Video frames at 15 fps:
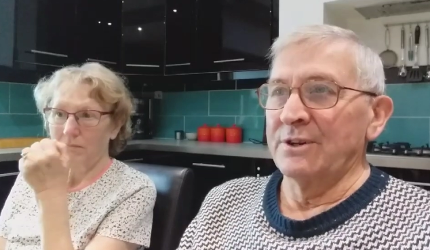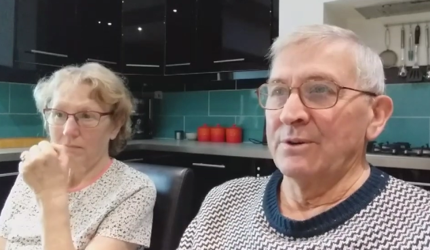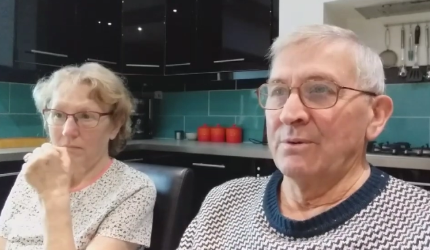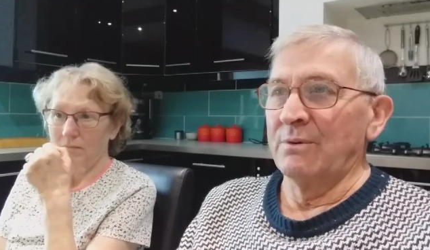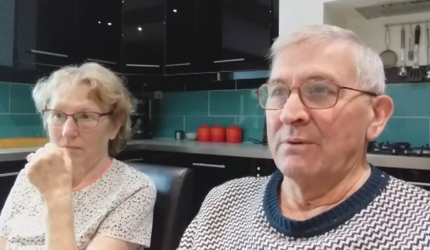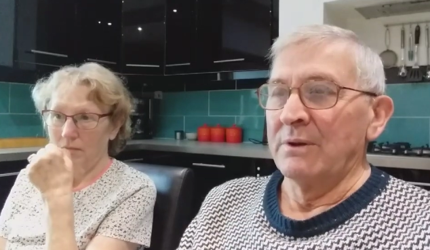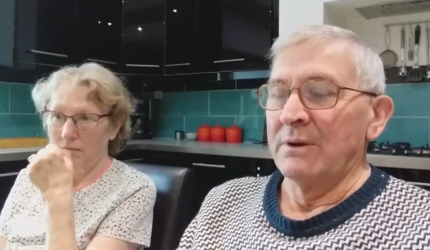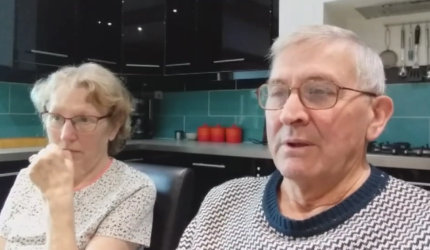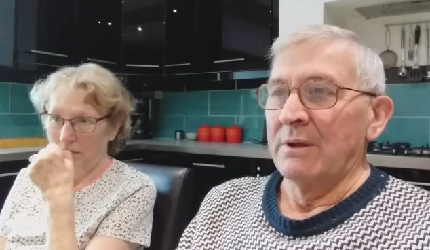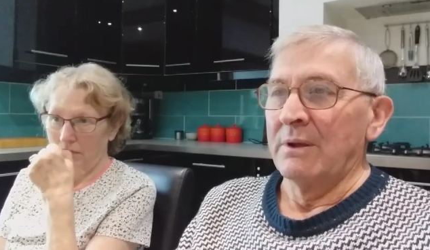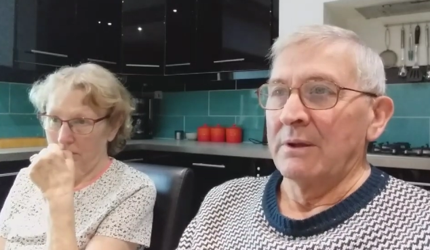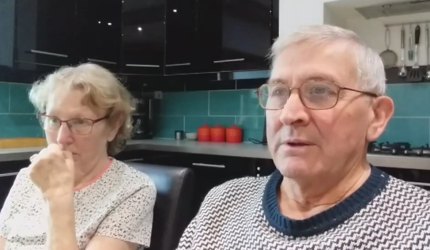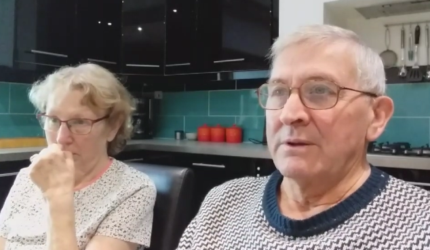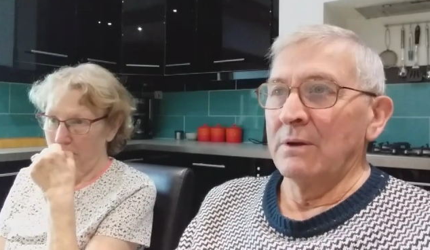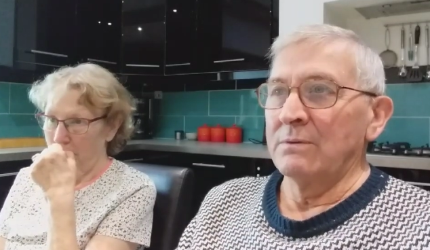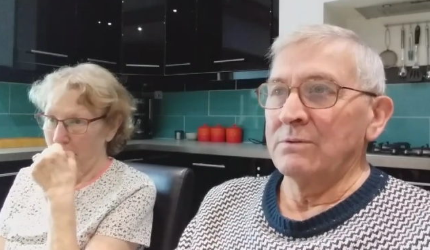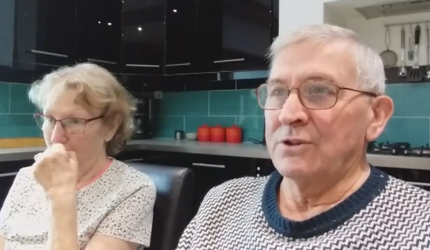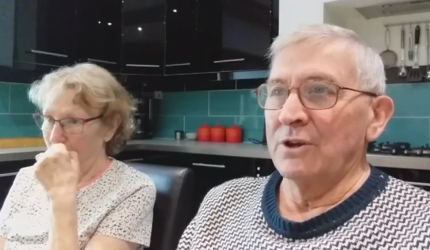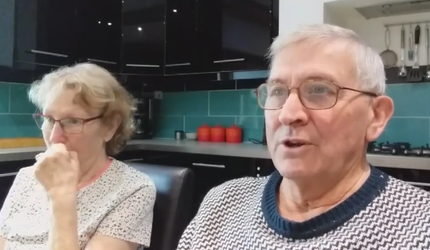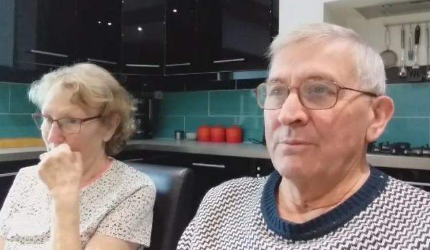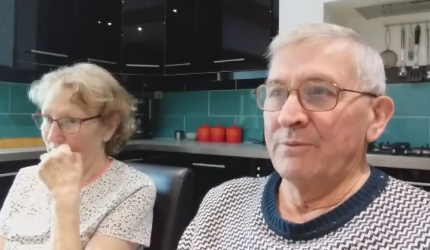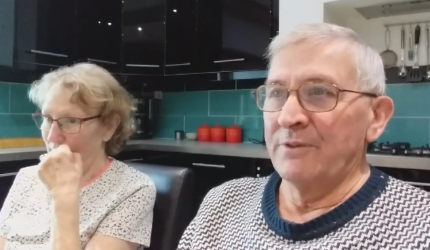Speaker 1: do
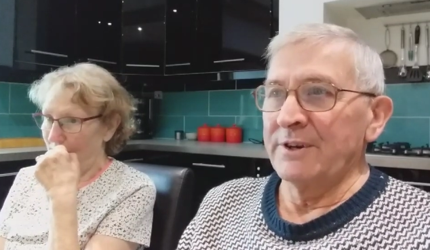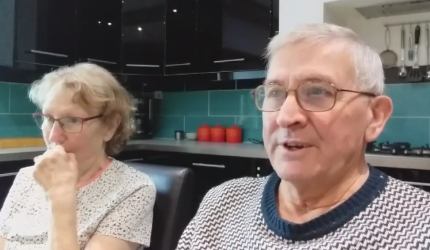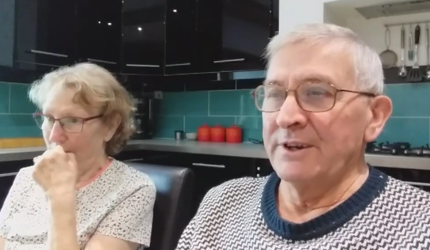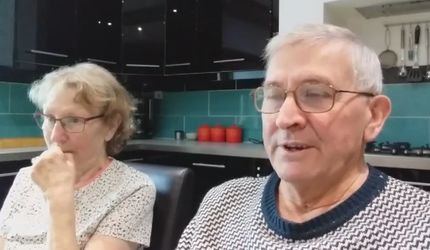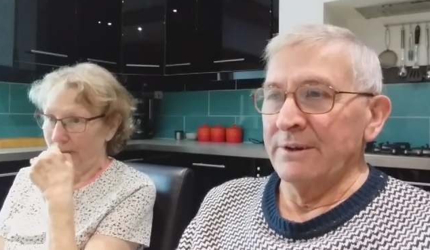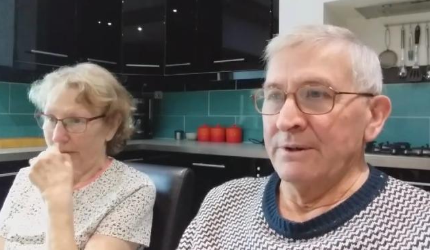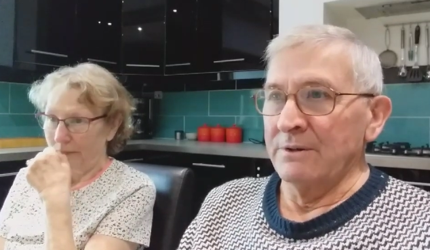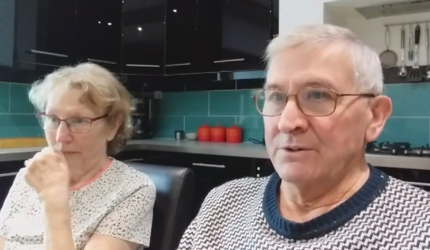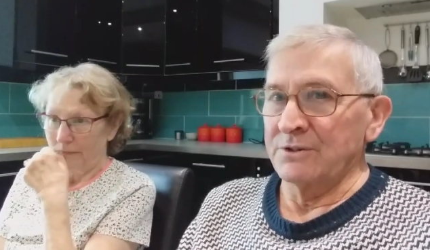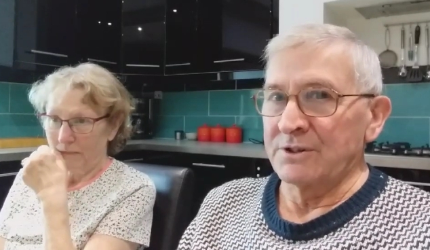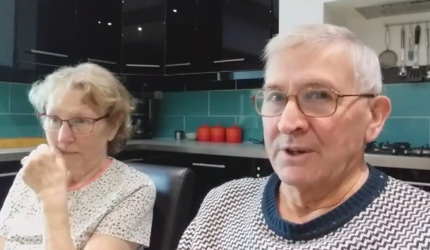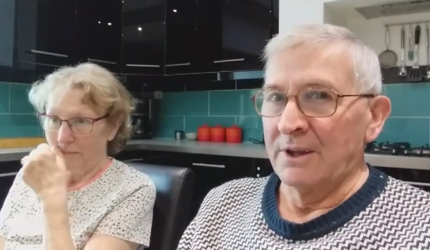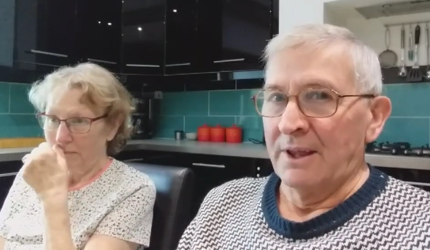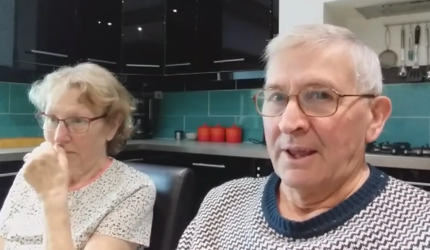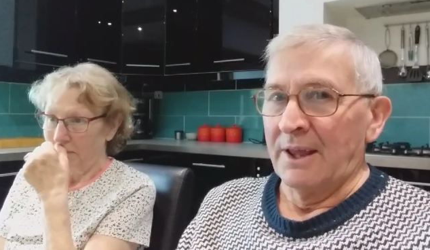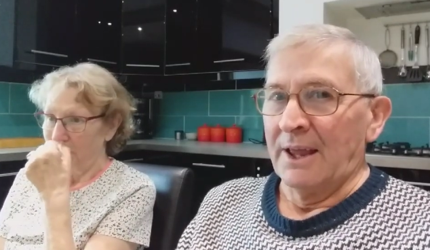YouTube videos,